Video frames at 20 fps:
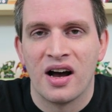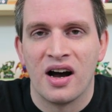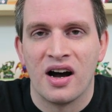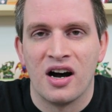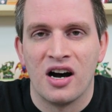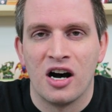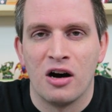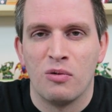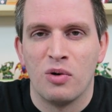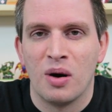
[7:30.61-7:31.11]

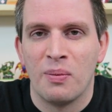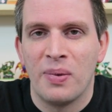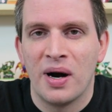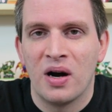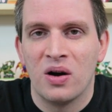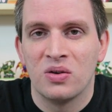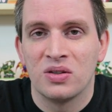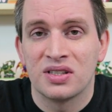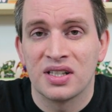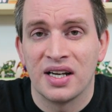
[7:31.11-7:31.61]
um,
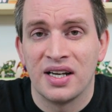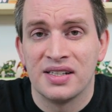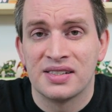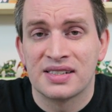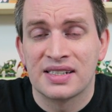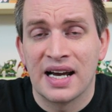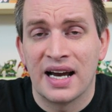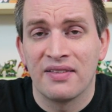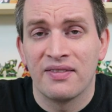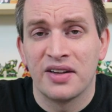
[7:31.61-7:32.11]
about a
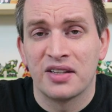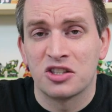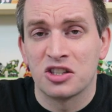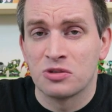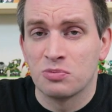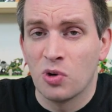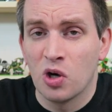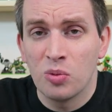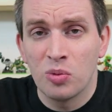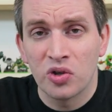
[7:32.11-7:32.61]

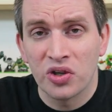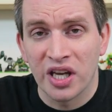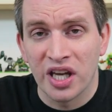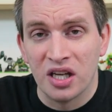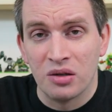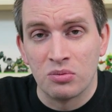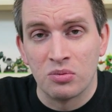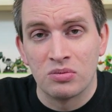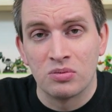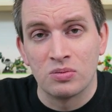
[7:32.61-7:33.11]
Skylanders mobile
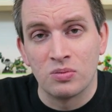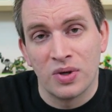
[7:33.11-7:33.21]
game.